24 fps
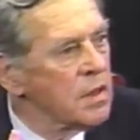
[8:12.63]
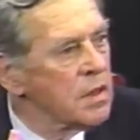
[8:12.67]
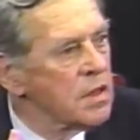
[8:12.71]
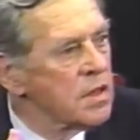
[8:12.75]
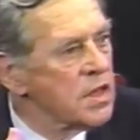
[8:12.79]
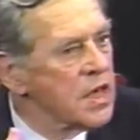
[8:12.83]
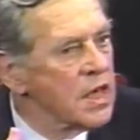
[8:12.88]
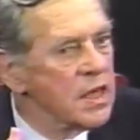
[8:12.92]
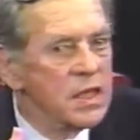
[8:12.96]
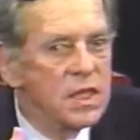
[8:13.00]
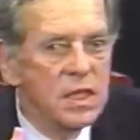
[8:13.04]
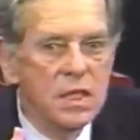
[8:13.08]

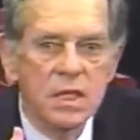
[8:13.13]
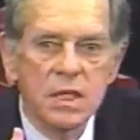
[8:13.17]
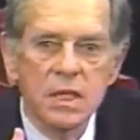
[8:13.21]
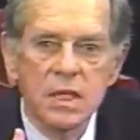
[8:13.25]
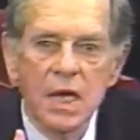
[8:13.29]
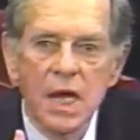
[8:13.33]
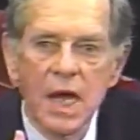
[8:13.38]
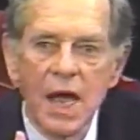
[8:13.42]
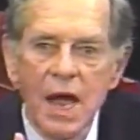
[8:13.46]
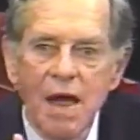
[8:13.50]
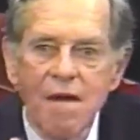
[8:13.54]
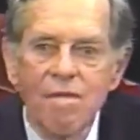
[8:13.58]
Since
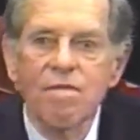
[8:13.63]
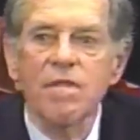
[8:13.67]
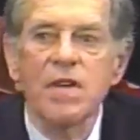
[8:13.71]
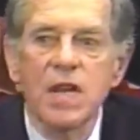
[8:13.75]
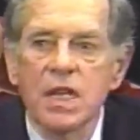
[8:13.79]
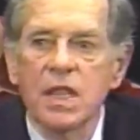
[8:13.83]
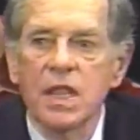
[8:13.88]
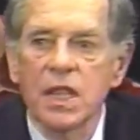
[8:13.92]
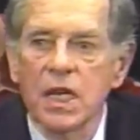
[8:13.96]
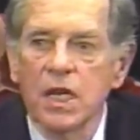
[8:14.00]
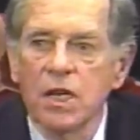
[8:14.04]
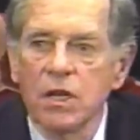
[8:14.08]

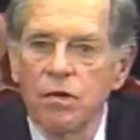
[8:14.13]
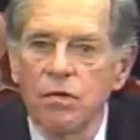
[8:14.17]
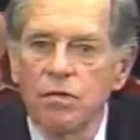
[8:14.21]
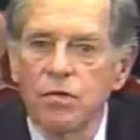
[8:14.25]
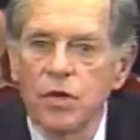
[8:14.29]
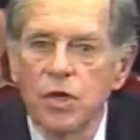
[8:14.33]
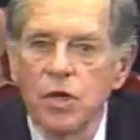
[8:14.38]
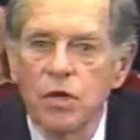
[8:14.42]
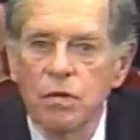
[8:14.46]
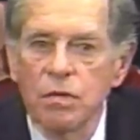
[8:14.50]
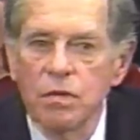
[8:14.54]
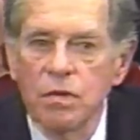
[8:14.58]
everything you
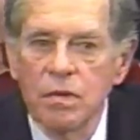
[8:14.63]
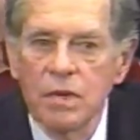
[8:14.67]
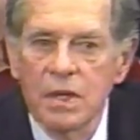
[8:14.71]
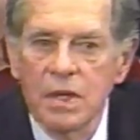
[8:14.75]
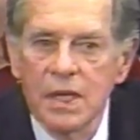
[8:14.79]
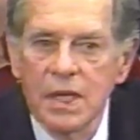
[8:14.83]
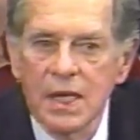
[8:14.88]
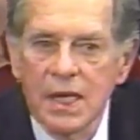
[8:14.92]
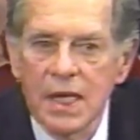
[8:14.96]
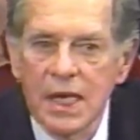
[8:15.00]
do